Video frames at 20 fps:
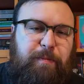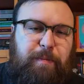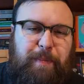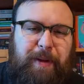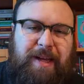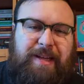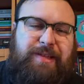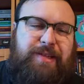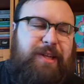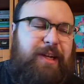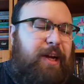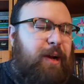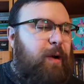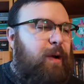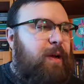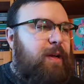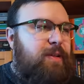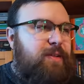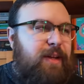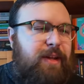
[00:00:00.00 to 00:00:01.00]

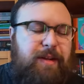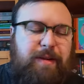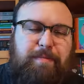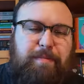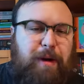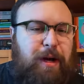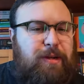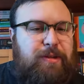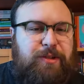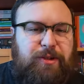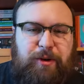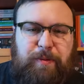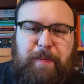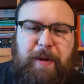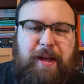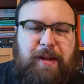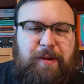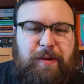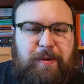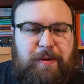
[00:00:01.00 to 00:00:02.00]
bestiaries and monster
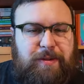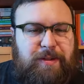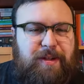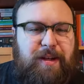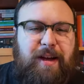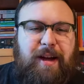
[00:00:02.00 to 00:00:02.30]
manuals,